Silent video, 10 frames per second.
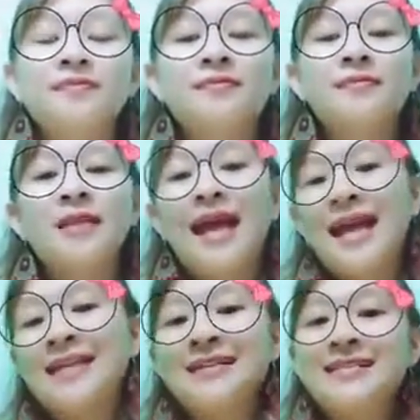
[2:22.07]
I had a
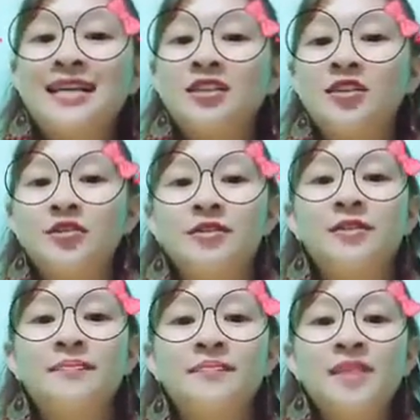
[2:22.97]
second thought.
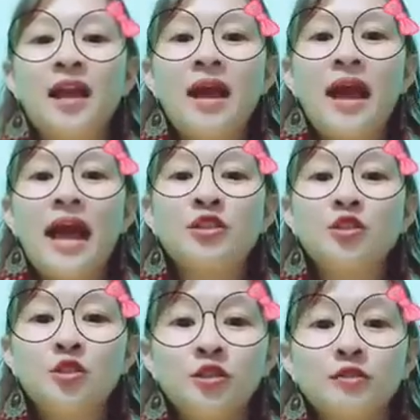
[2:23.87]
I
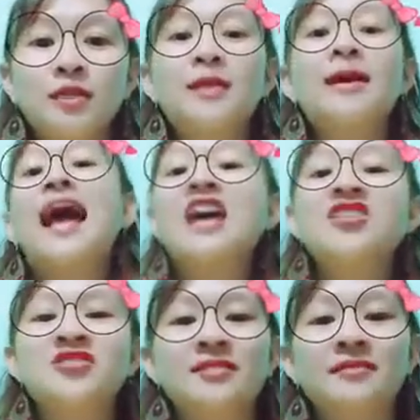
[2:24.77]
took
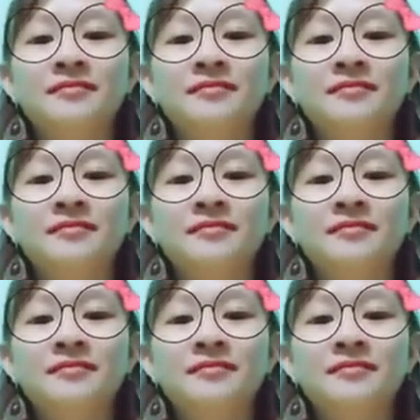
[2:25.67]
action.